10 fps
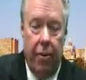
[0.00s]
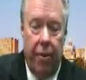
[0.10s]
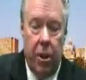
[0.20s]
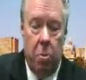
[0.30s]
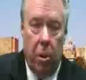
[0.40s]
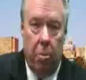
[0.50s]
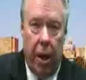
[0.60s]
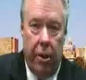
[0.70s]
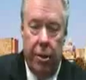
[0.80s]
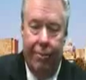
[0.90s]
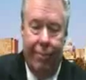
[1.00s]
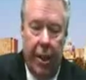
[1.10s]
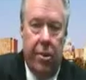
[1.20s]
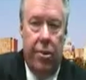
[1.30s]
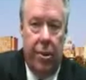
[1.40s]
Facebook page.
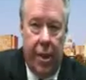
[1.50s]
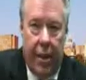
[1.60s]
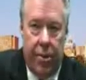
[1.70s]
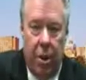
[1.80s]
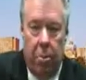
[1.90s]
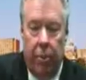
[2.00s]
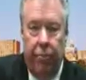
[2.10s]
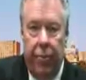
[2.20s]
It's that simple.